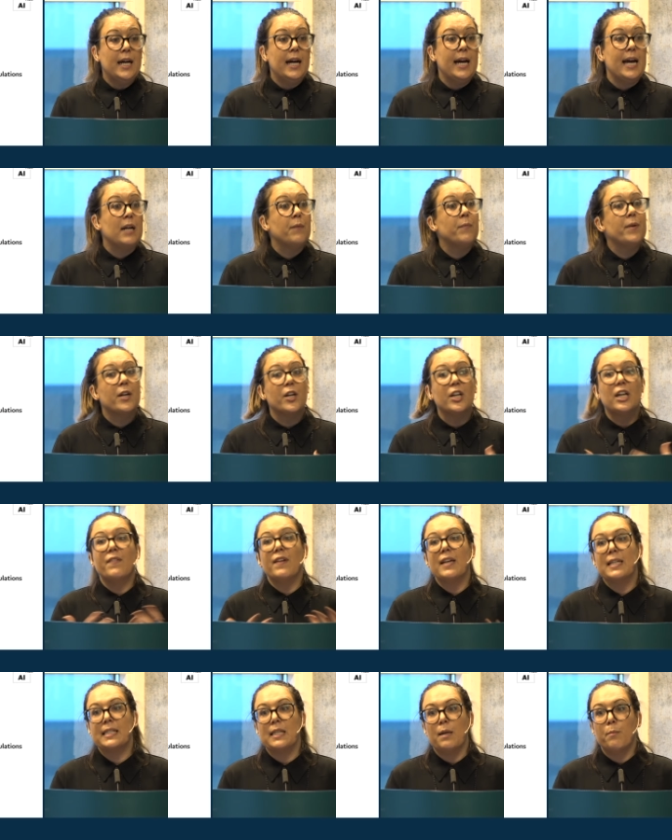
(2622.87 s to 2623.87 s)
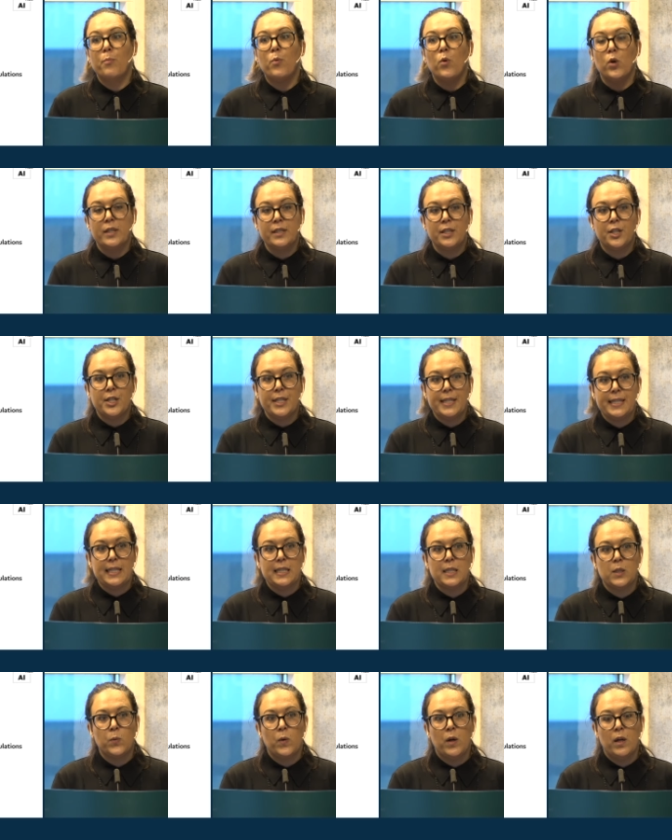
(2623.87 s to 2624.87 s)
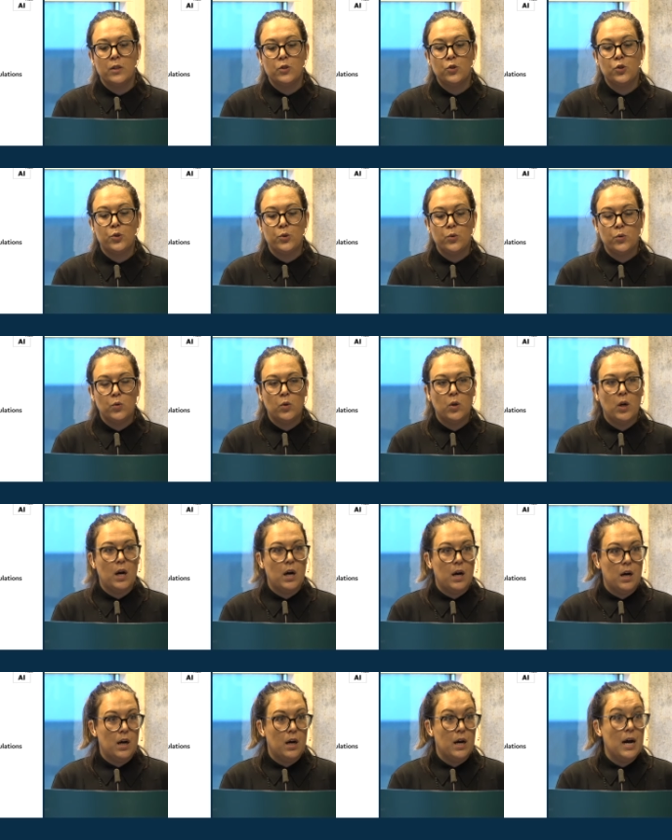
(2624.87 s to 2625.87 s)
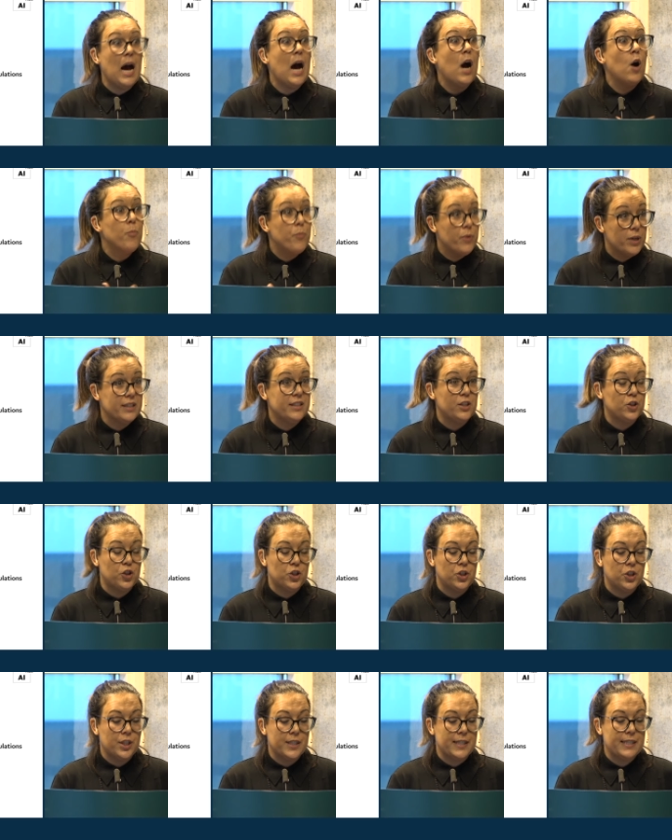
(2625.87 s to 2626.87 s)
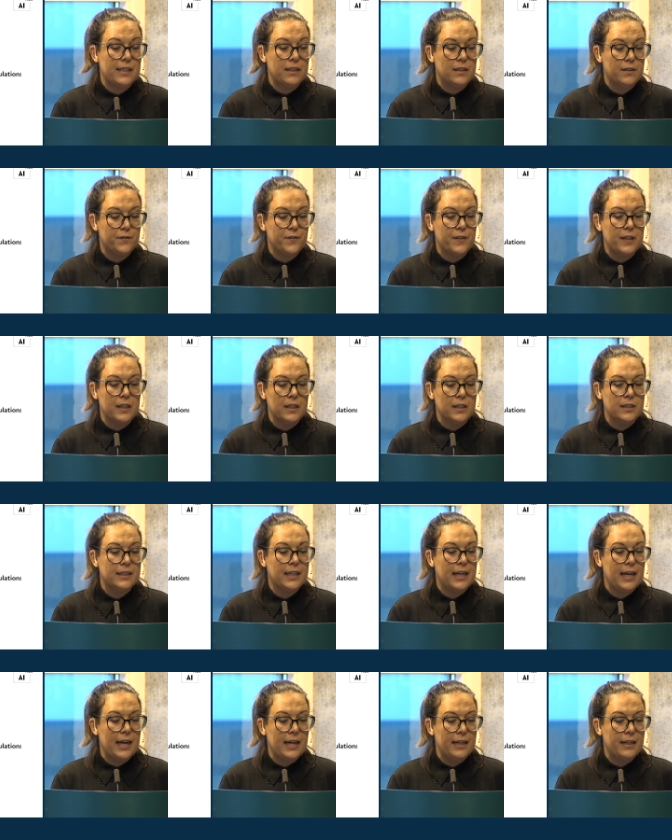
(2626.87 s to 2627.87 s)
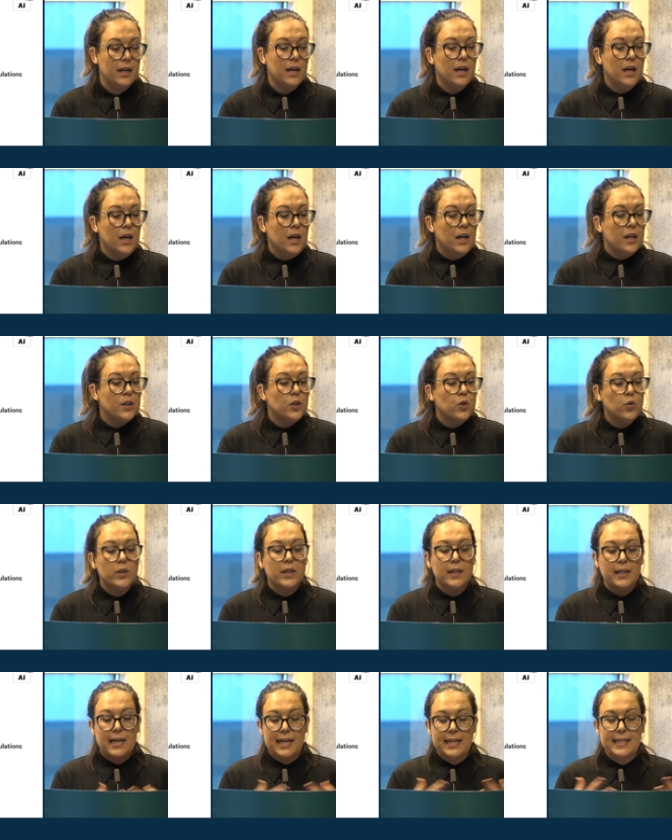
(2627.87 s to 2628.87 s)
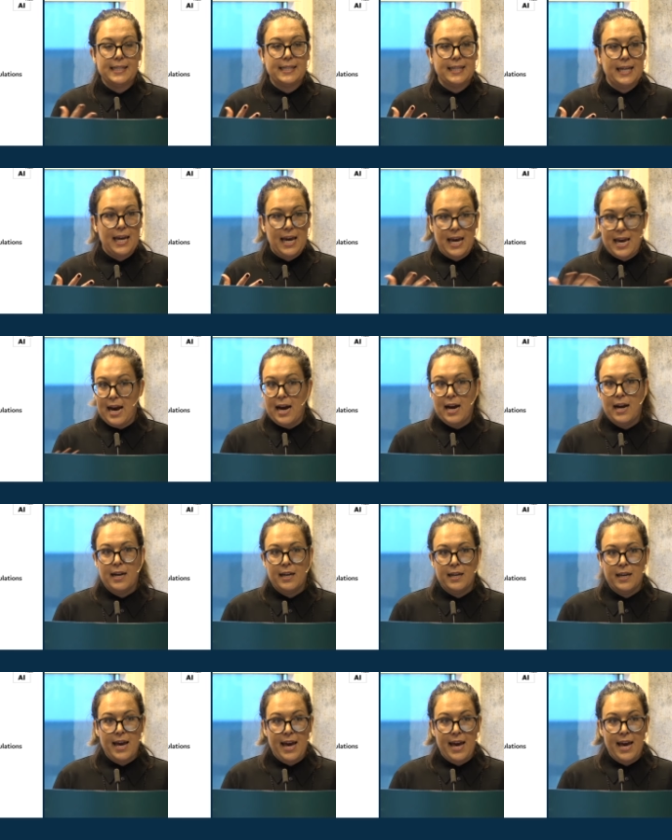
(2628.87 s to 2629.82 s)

And we are giving some pointers as well to uh, how practitioners in the field can utilize AI